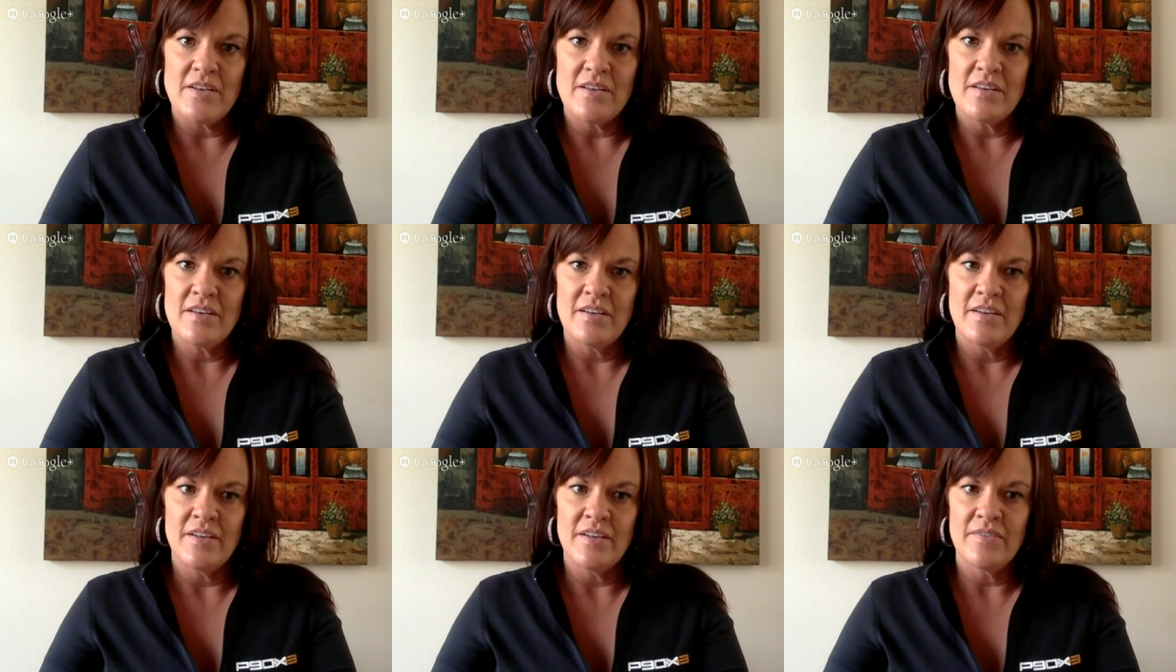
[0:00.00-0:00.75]

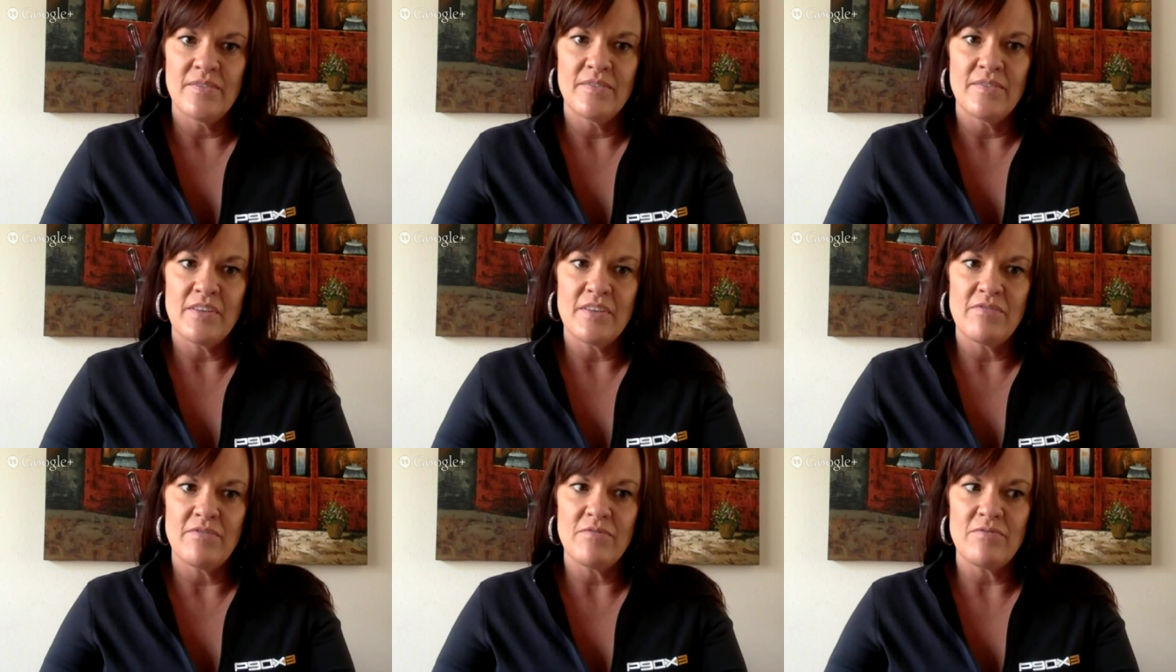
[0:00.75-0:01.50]
But
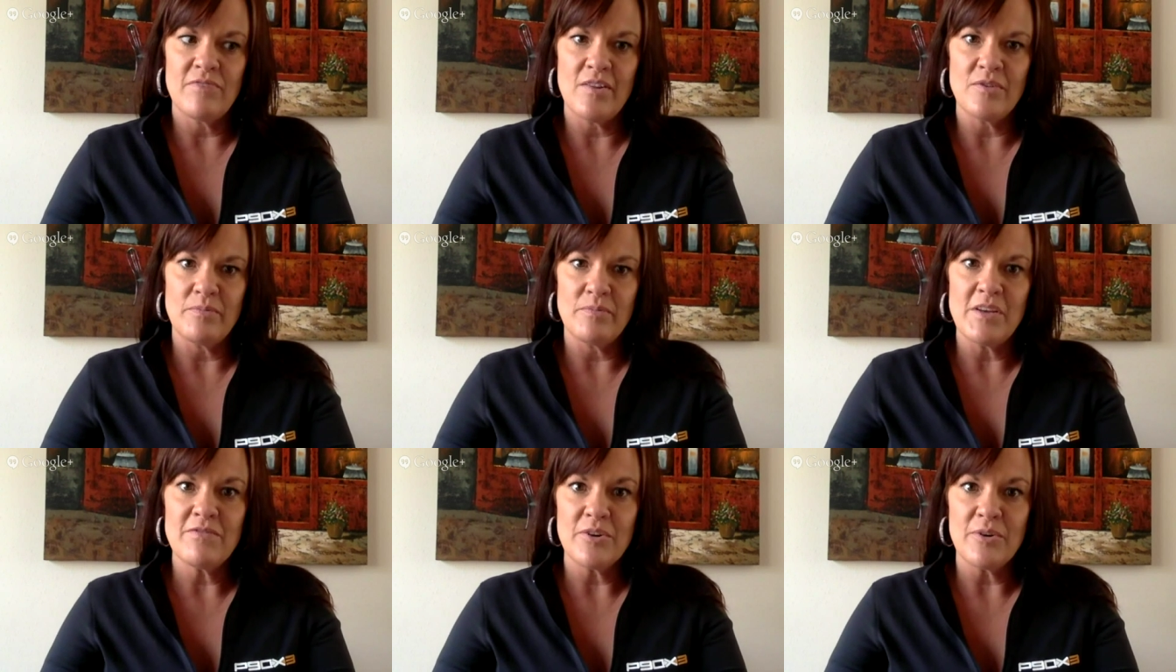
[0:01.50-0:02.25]
if you've
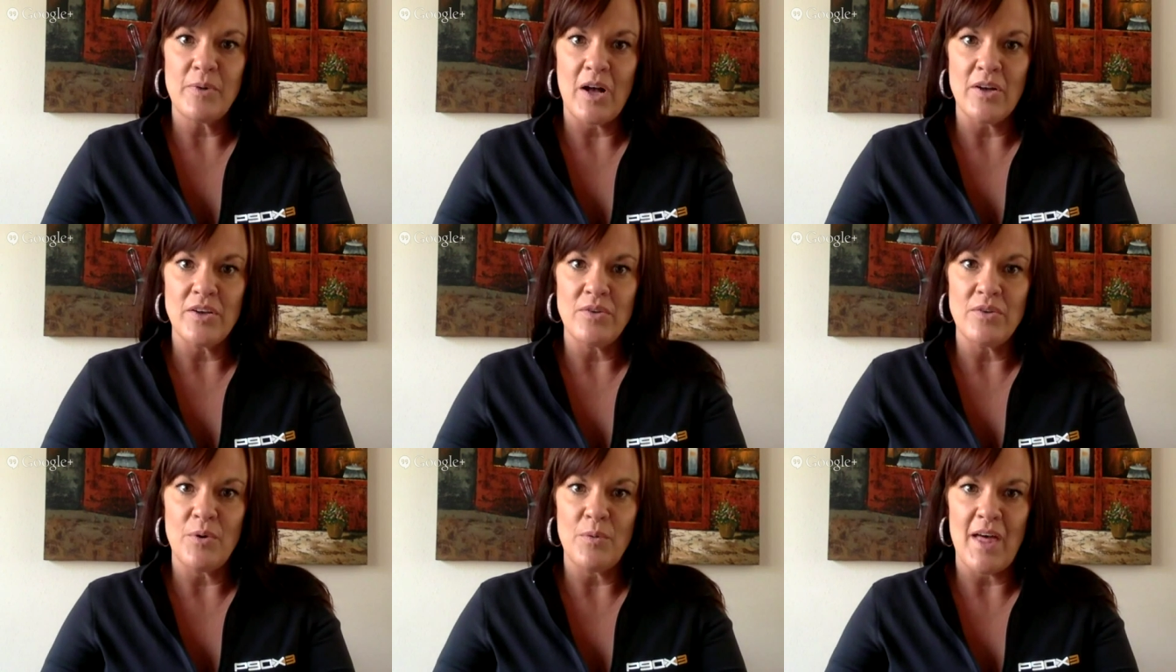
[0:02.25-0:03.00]
followed me for a
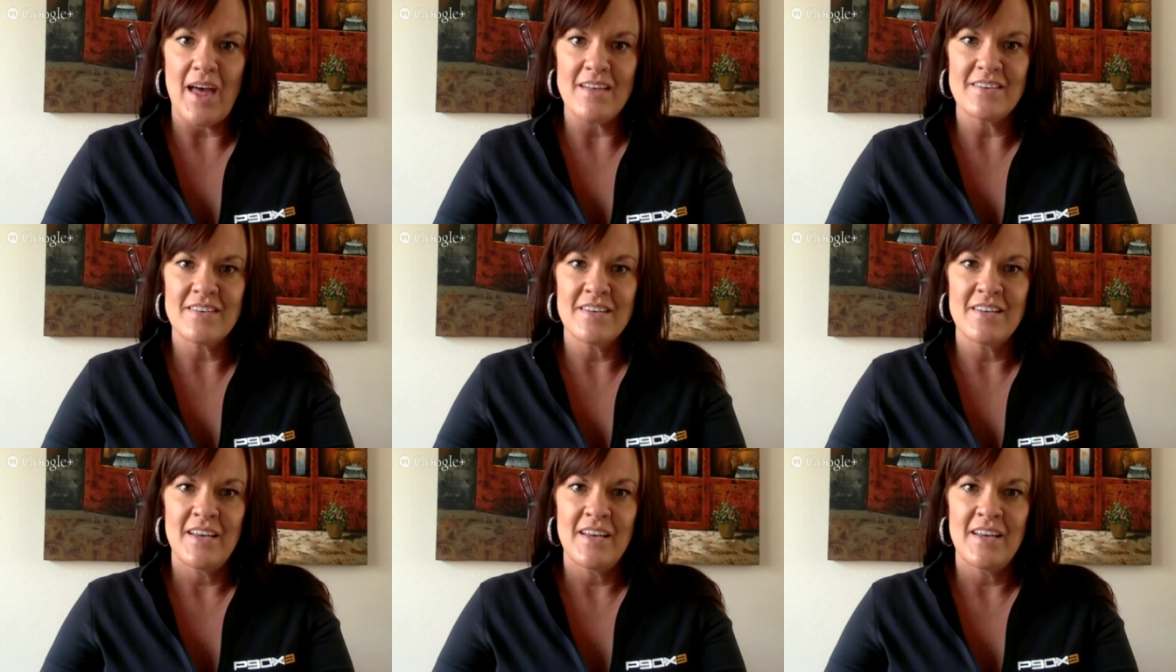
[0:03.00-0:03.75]
while, you know
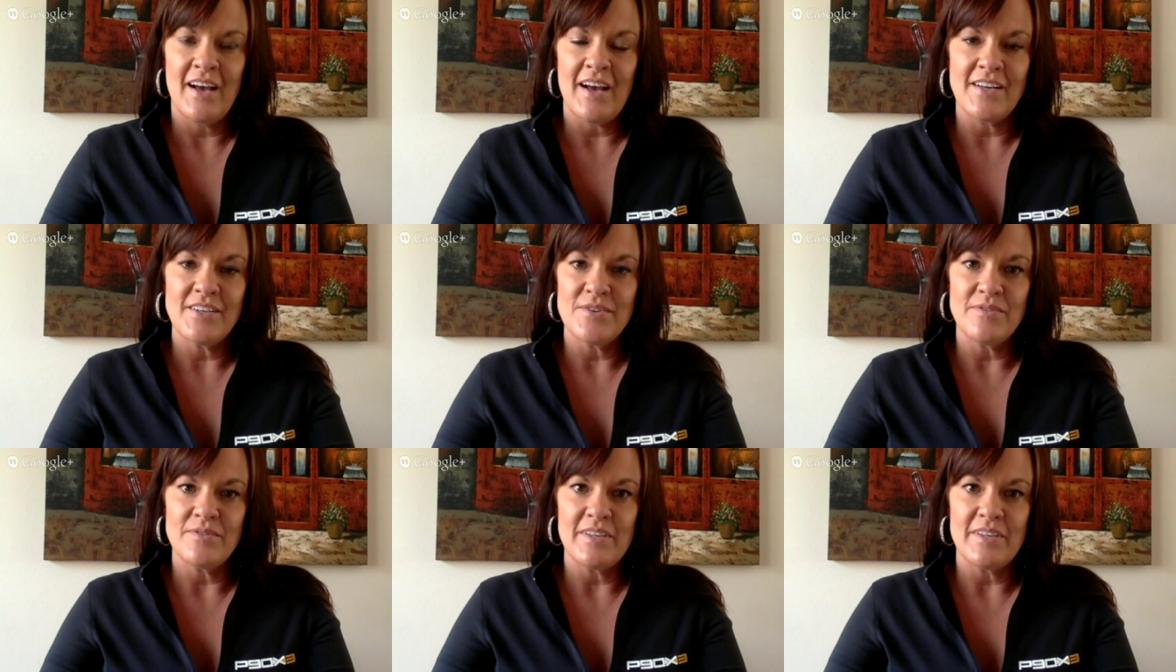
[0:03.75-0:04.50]
that
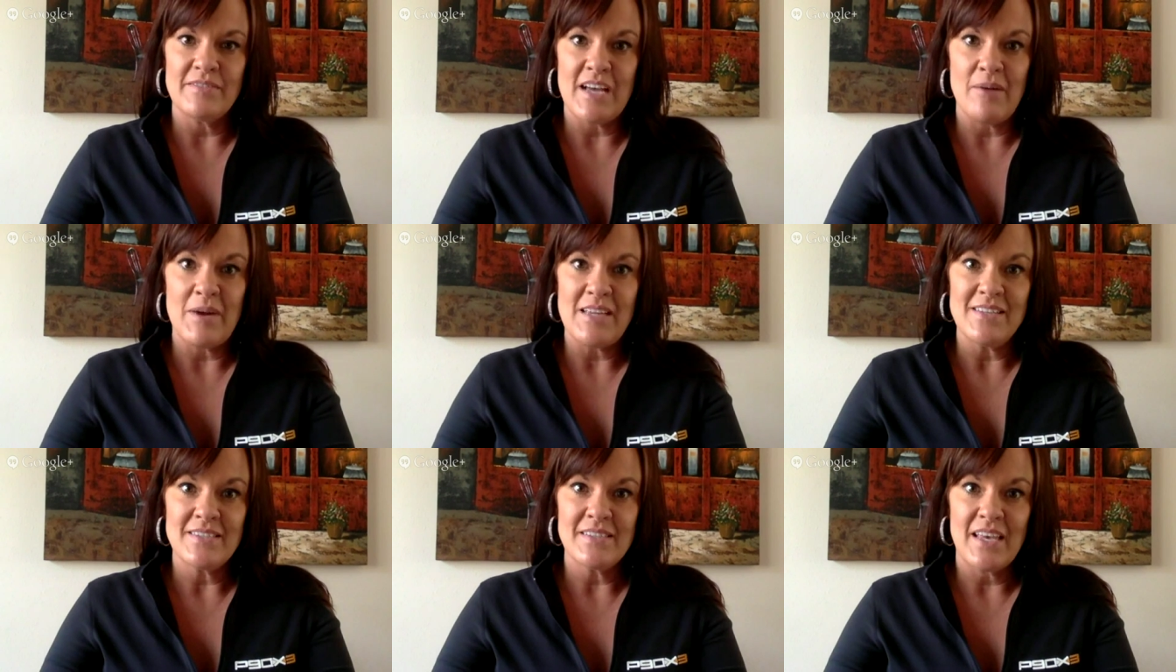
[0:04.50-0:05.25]
I don't live and
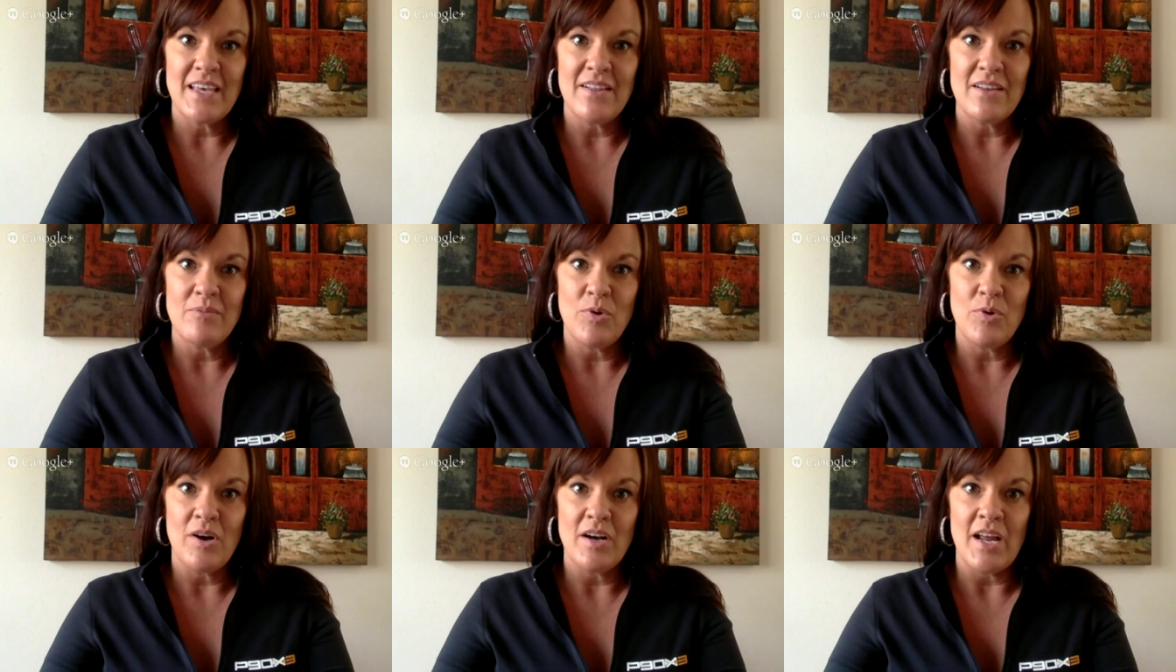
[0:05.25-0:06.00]
die by this scale
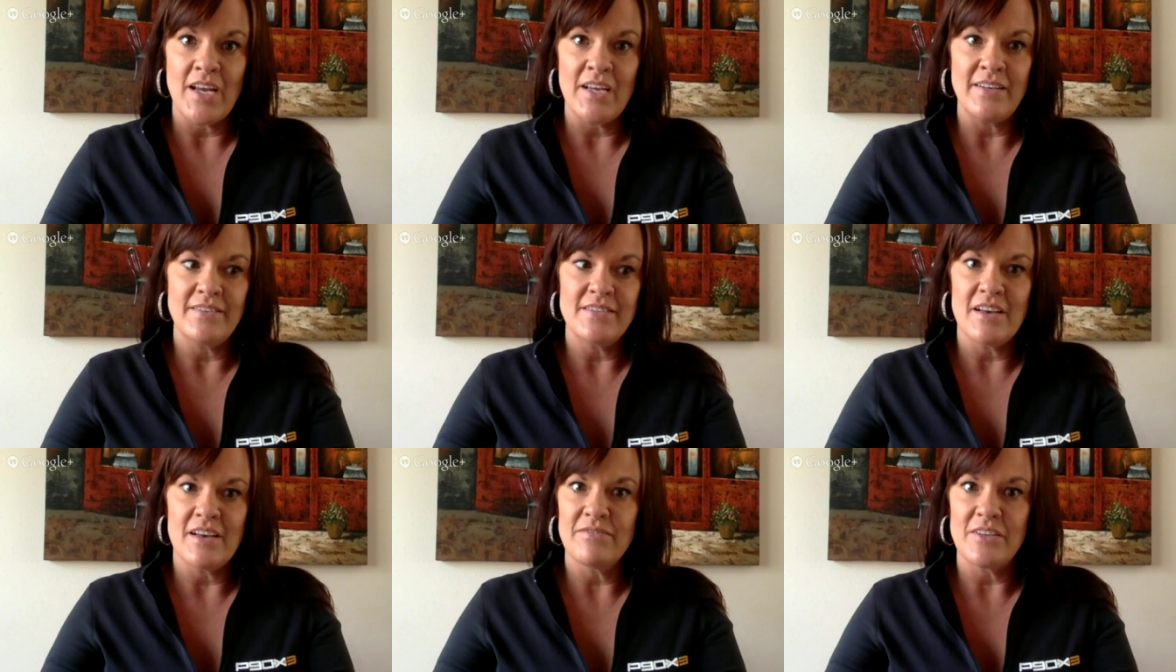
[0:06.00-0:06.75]
anymore, and
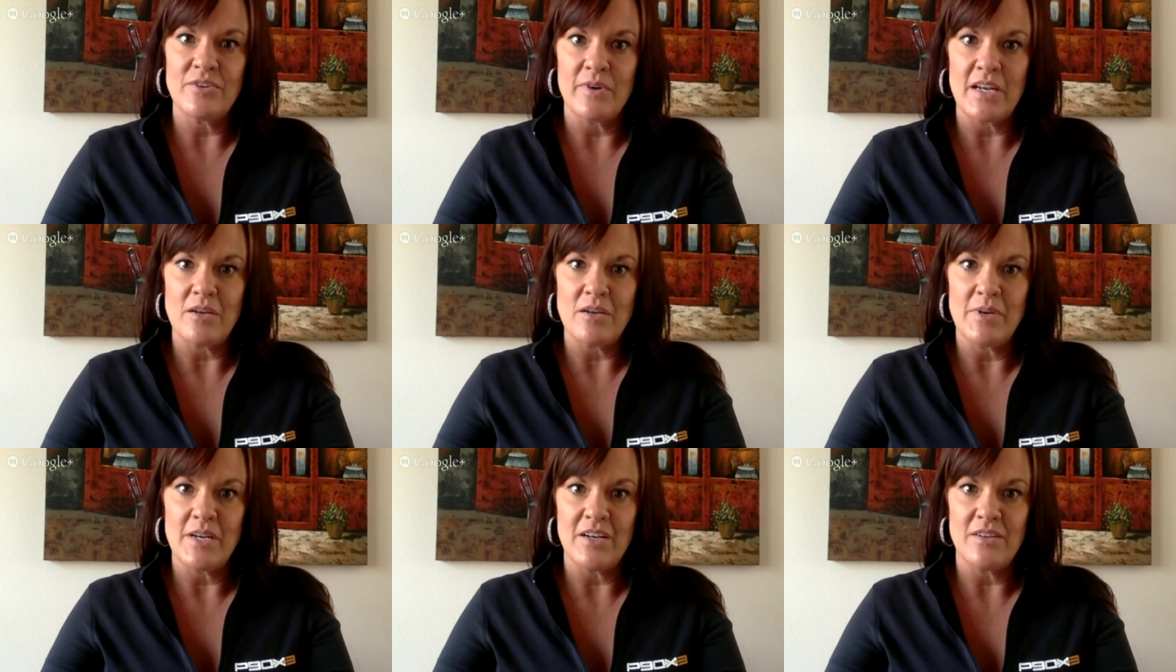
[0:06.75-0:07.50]
I definitely don't
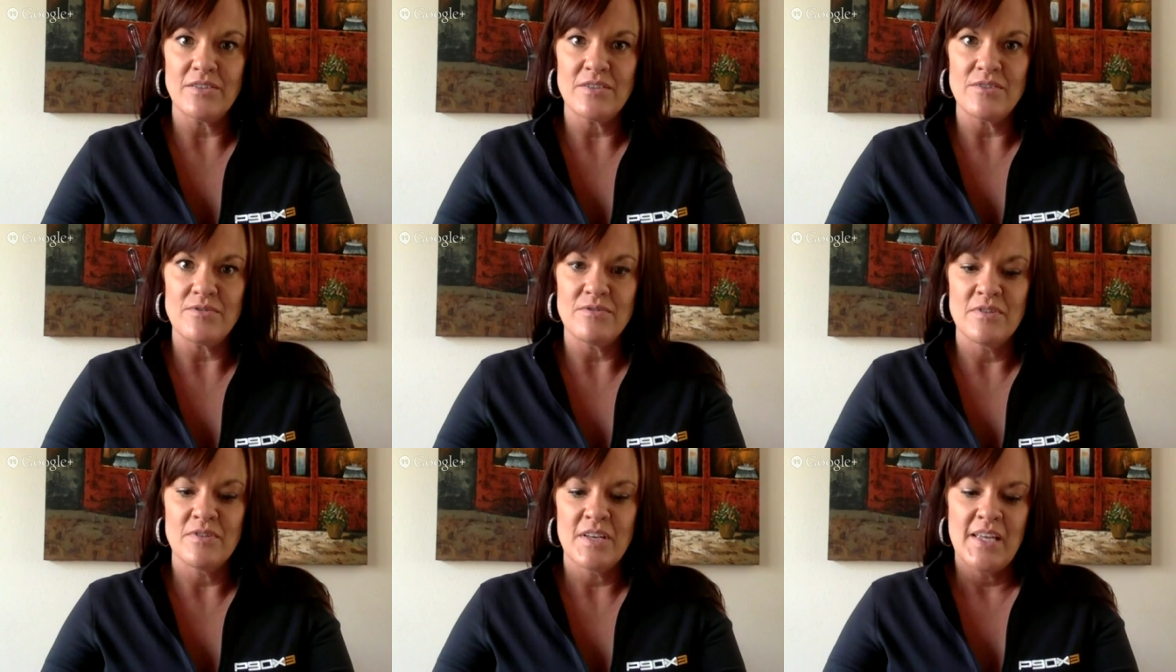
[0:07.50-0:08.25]
want anybody else
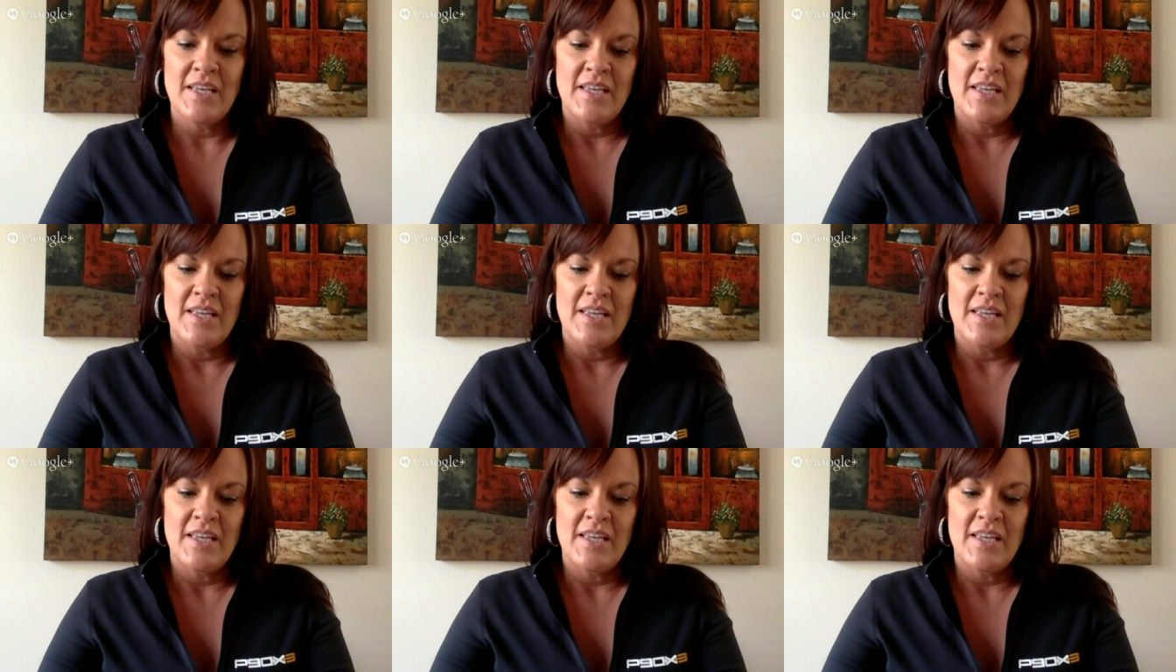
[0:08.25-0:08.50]
to.